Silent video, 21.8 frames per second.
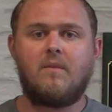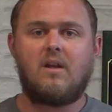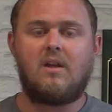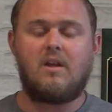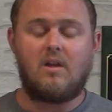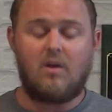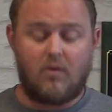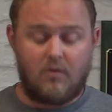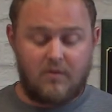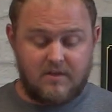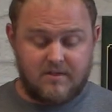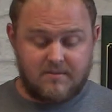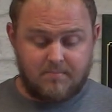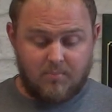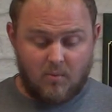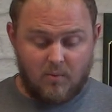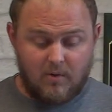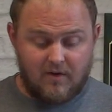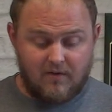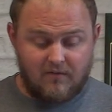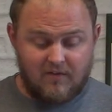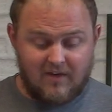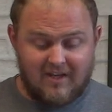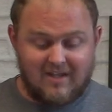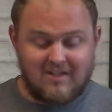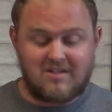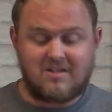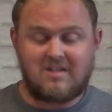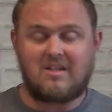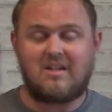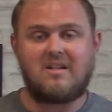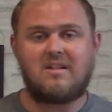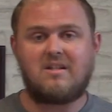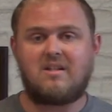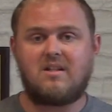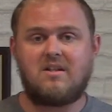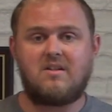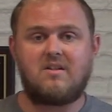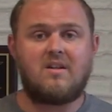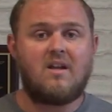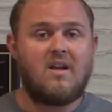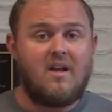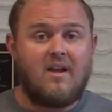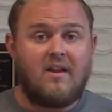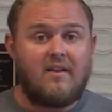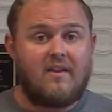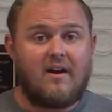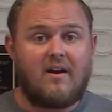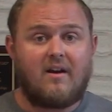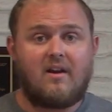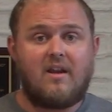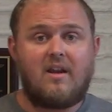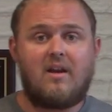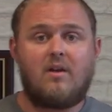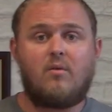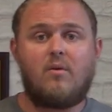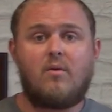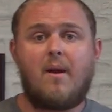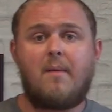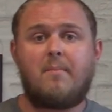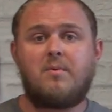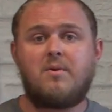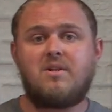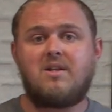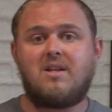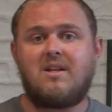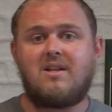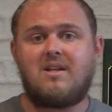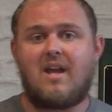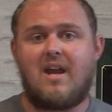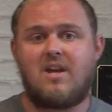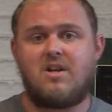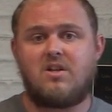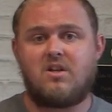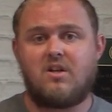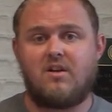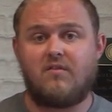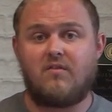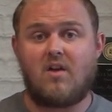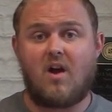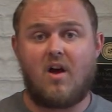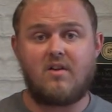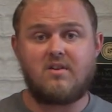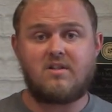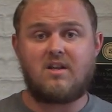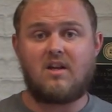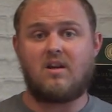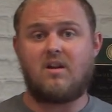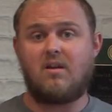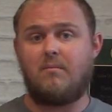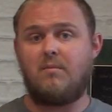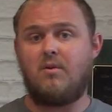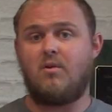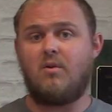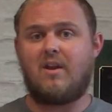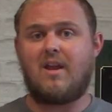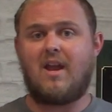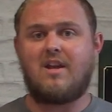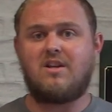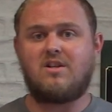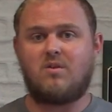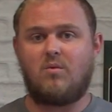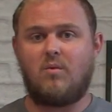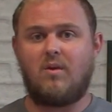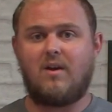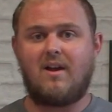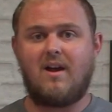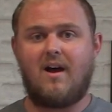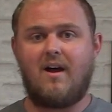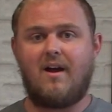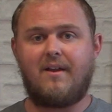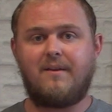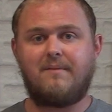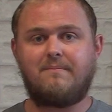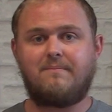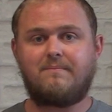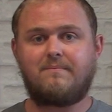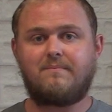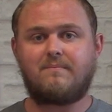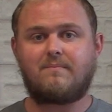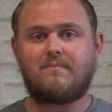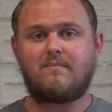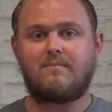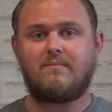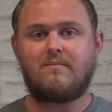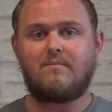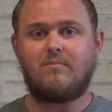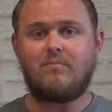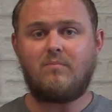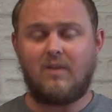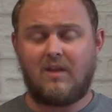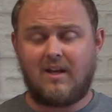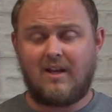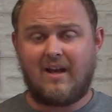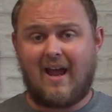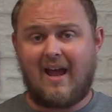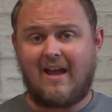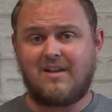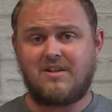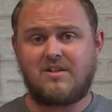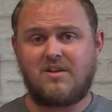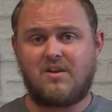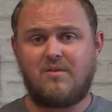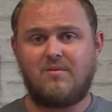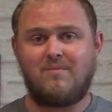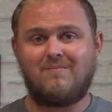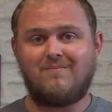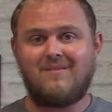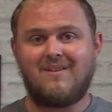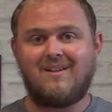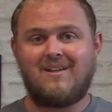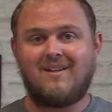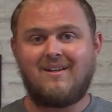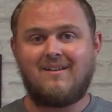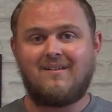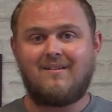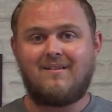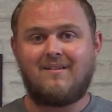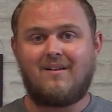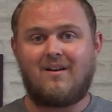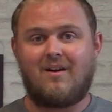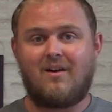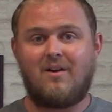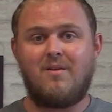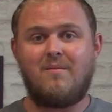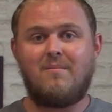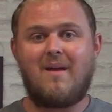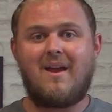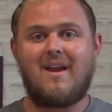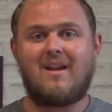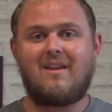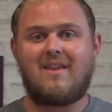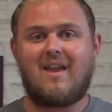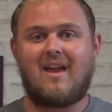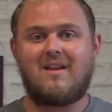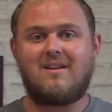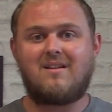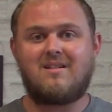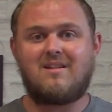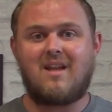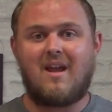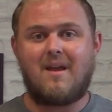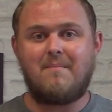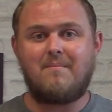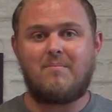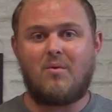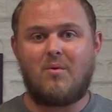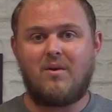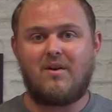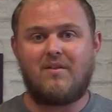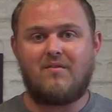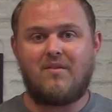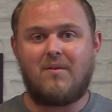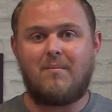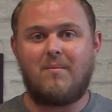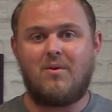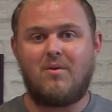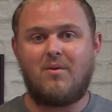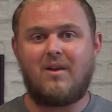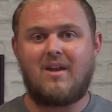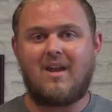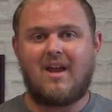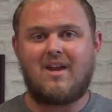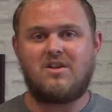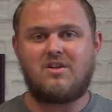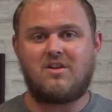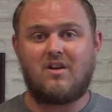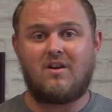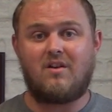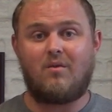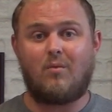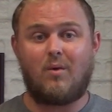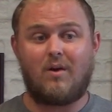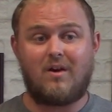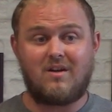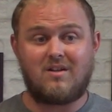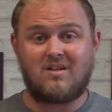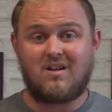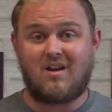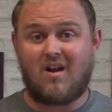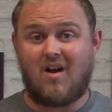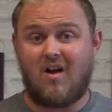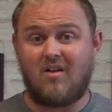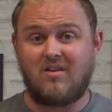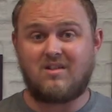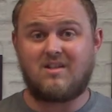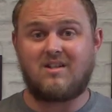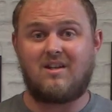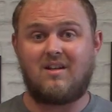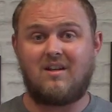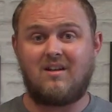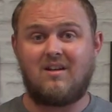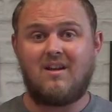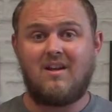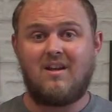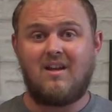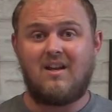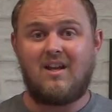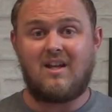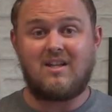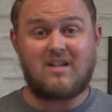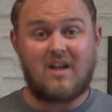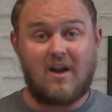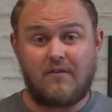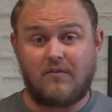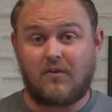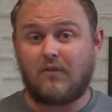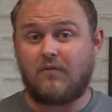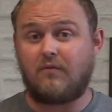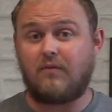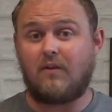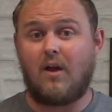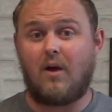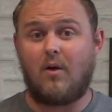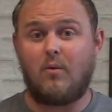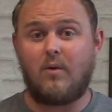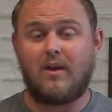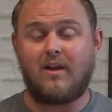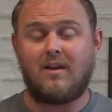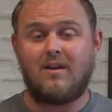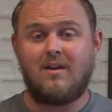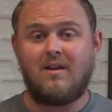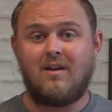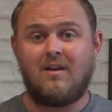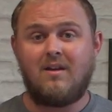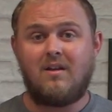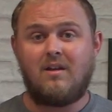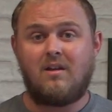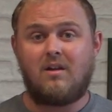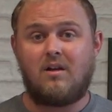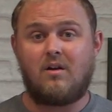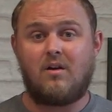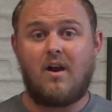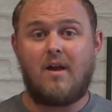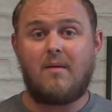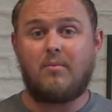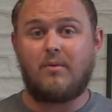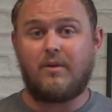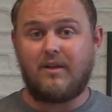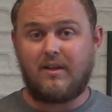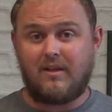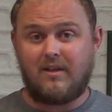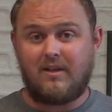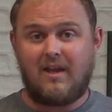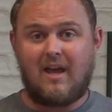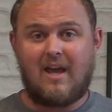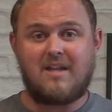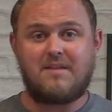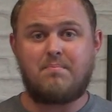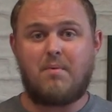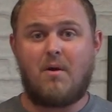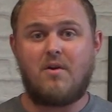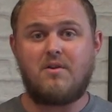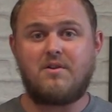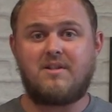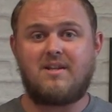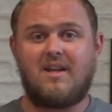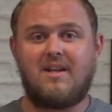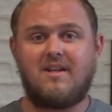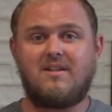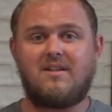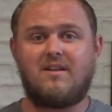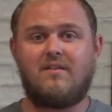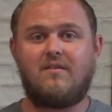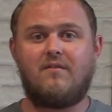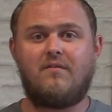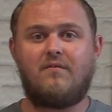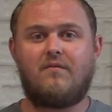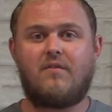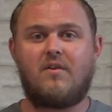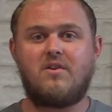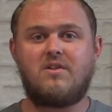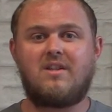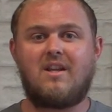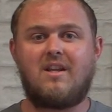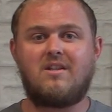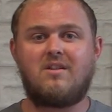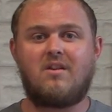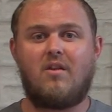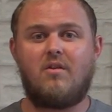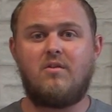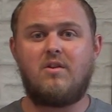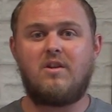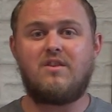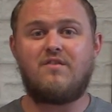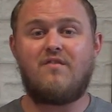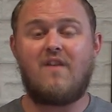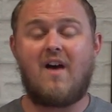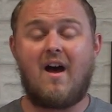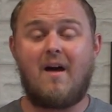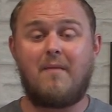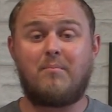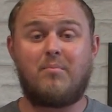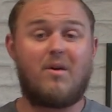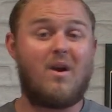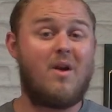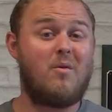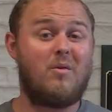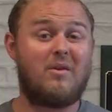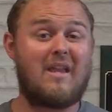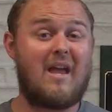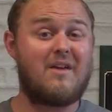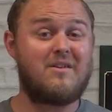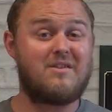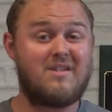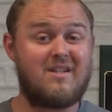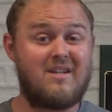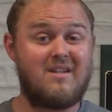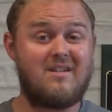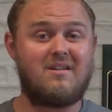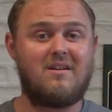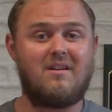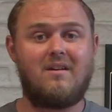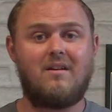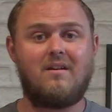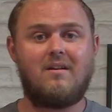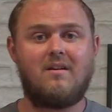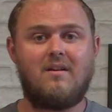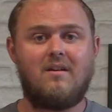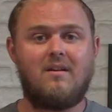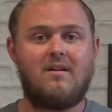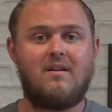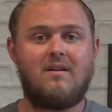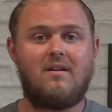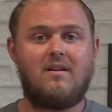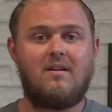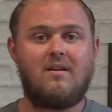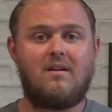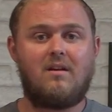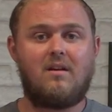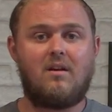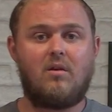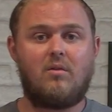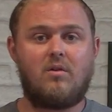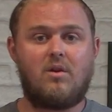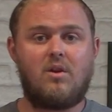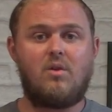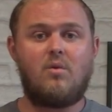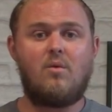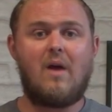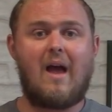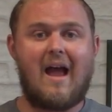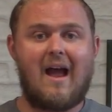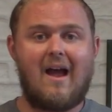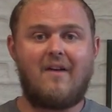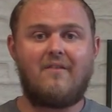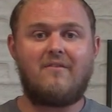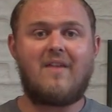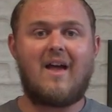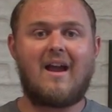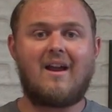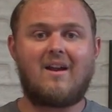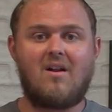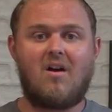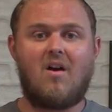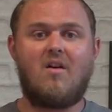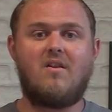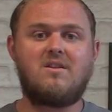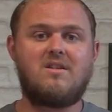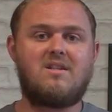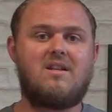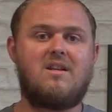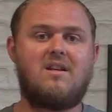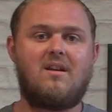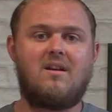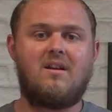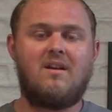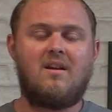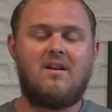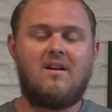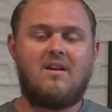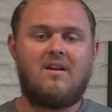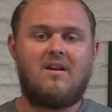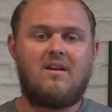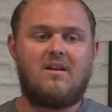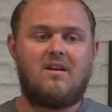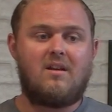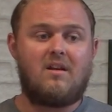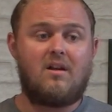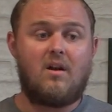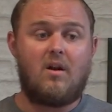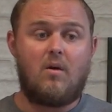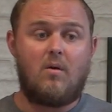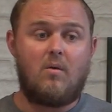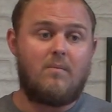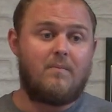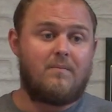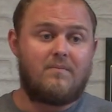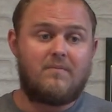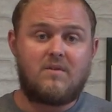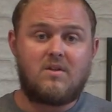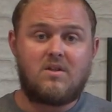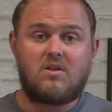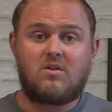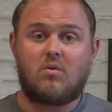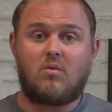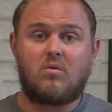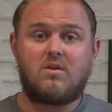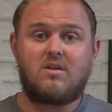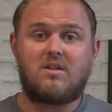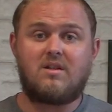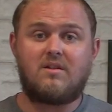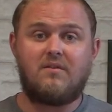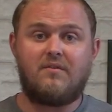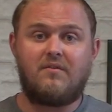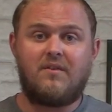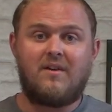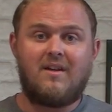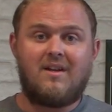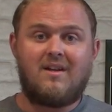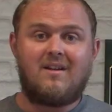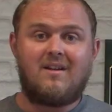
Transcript: This point of incense is, there again, a representation of constant communication with God. Can I ask you, are you making that same point of communication to where it's constant, it's ever-flowing? You're able to, as Paul says in 1 Thessalonians 5, pray without ceasing. Do you have that constant, source of,